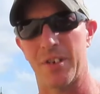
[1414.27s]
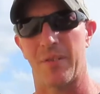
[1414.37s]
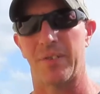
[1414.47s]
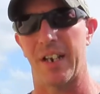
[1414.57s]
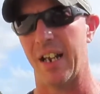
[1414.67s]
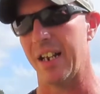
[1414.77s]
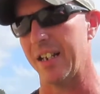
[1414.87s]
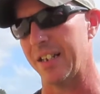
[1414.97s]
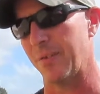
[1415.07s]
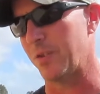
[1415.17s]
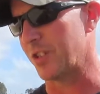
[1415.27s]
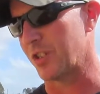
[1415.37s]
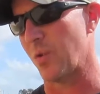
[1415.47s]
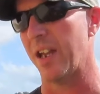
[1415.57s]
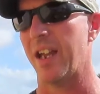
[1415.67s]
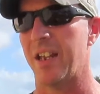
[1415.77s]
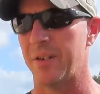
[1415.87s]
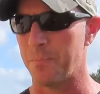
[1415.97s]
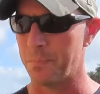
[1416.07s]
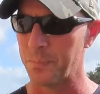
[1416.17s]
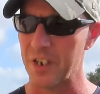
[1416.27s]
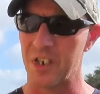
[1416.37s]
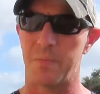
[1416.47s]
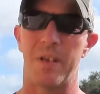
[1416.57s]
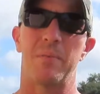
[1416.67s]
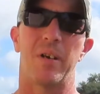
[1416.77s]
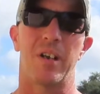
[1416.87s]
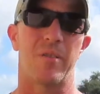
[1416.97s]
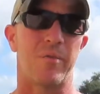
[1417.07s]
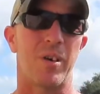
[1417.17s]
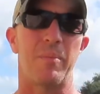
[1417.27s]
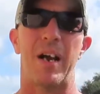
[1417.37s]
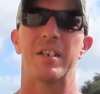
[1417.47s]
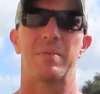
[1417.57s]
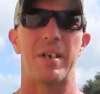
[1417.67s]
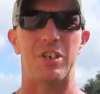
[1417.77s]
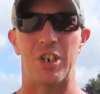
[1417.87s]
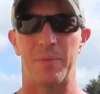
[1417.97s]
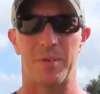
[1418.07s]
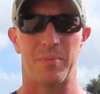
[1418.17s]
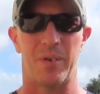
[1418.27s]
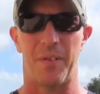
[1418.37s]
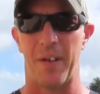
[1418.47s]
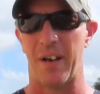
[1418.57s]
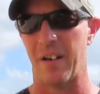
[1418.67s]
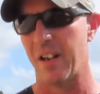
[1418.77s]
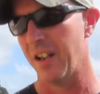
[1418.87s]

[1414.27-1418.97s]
yourself a lot of headache if you just go ahead, spend the money up front, buy some AGMs and put in there,